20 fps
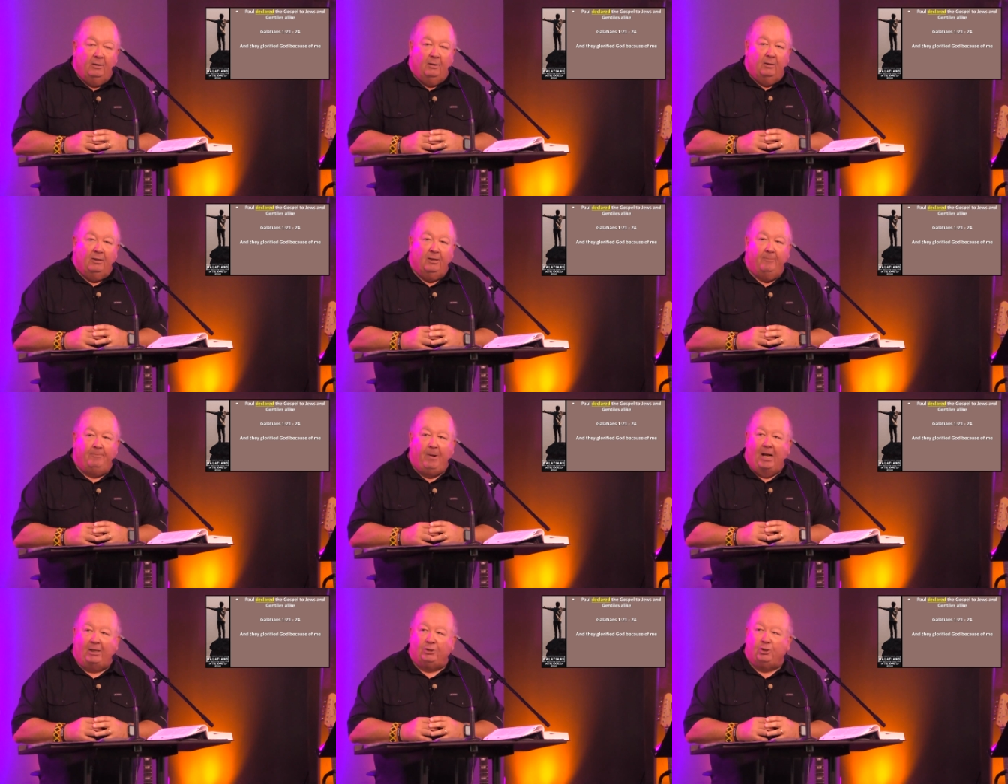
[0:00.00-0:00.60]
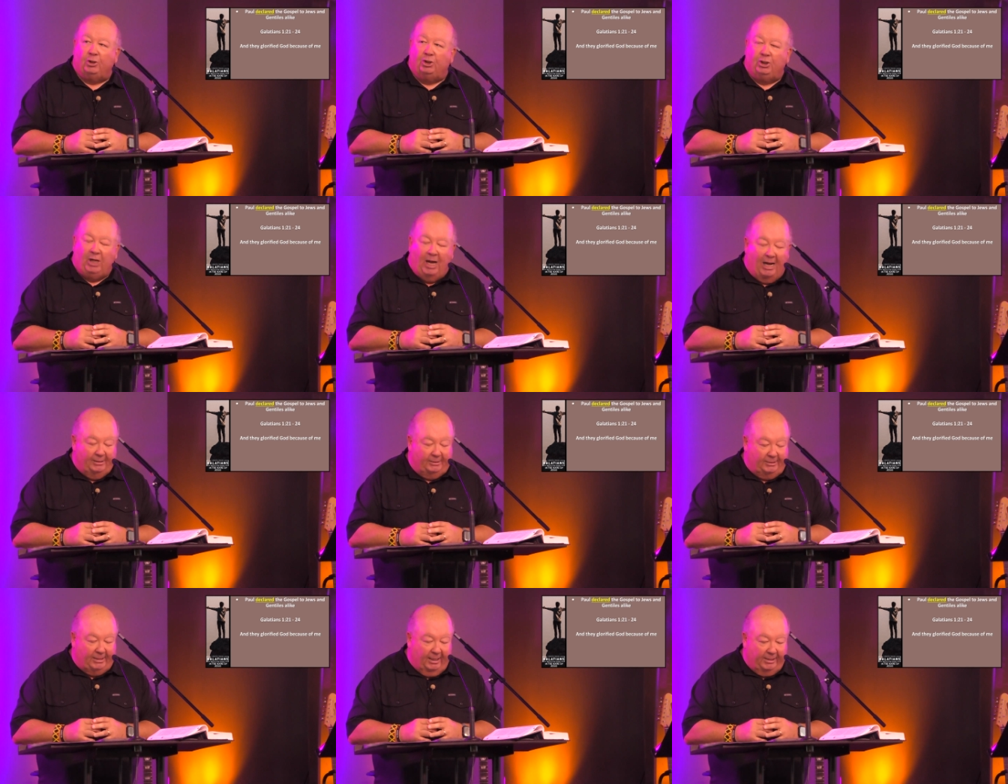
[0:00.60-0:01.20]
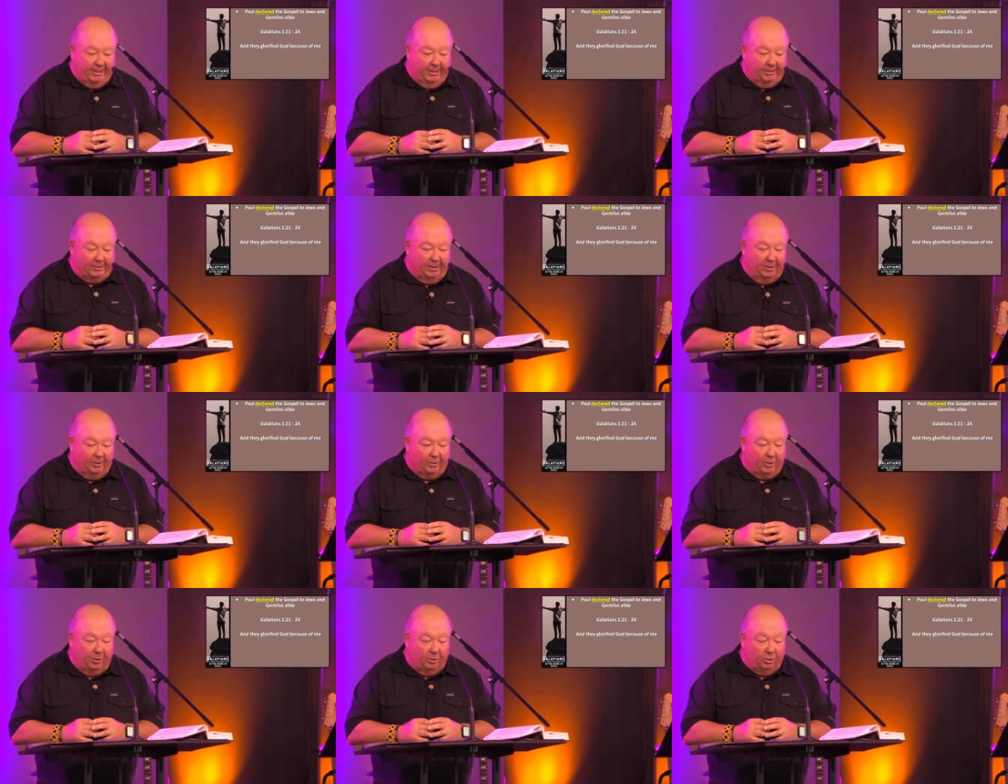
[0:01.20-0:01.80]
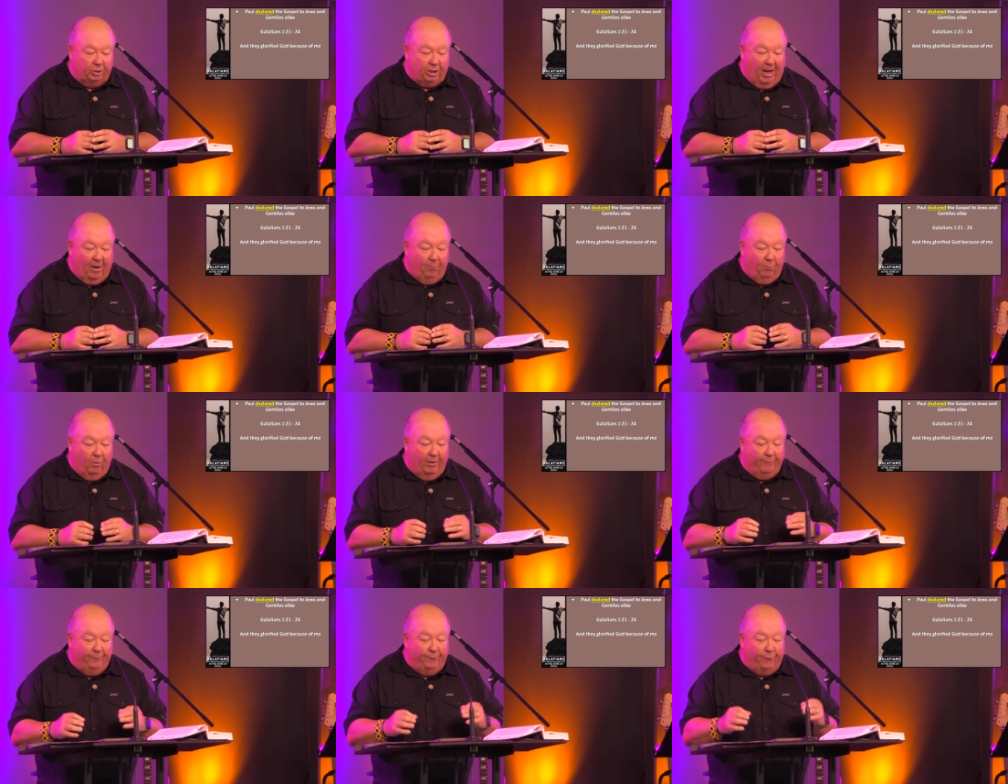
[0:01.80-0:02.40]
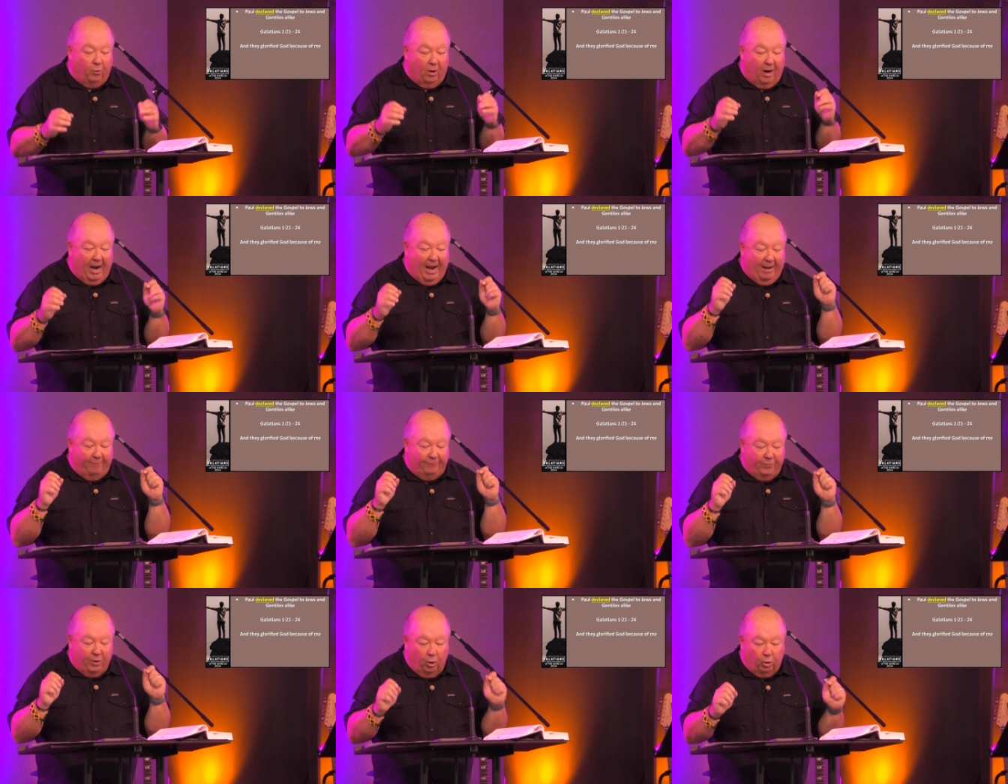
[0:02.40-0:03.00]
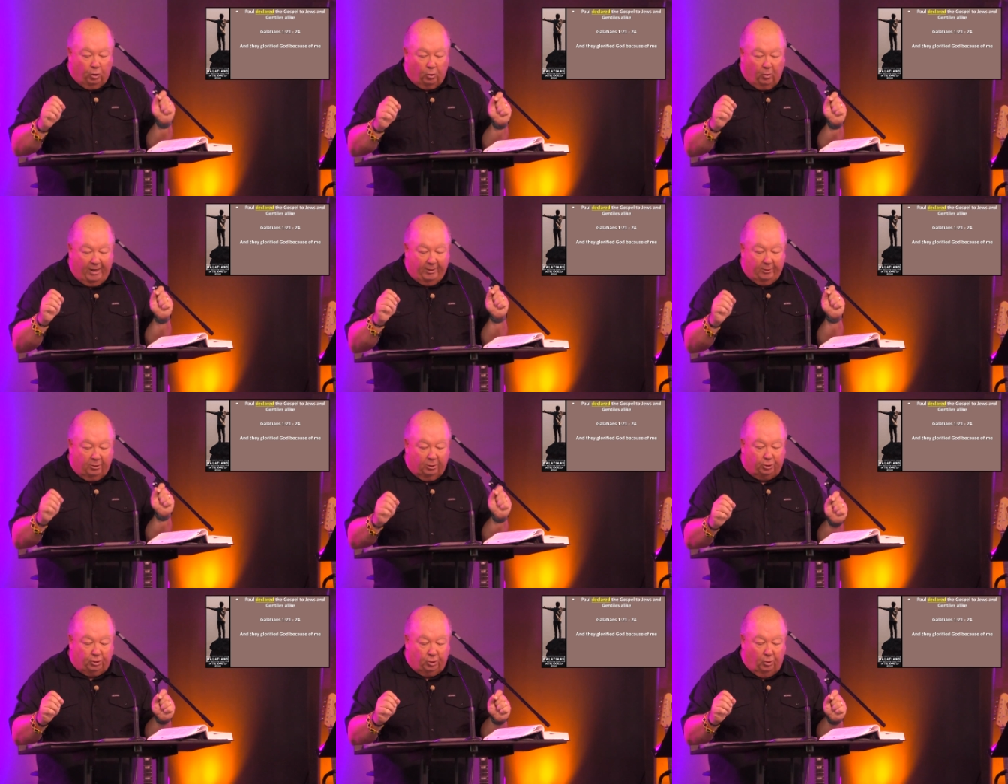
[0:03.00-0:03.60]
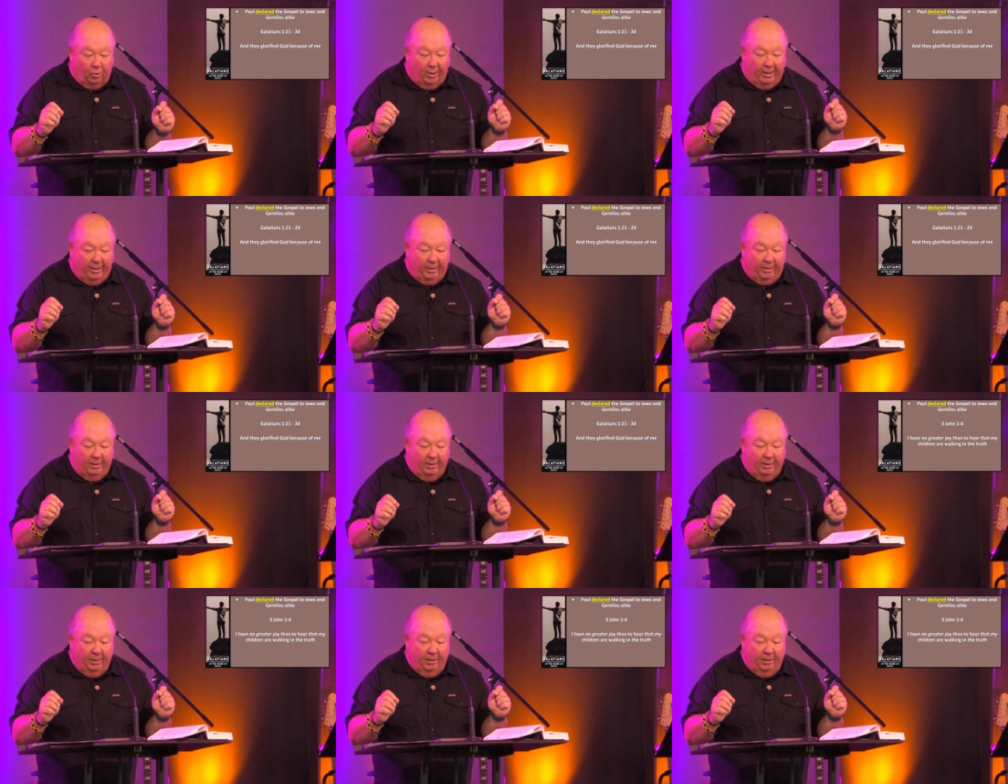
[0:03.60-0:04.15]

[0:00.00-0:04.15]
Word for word: The Apostle John said this in 3 John 1 4 I have no greater joy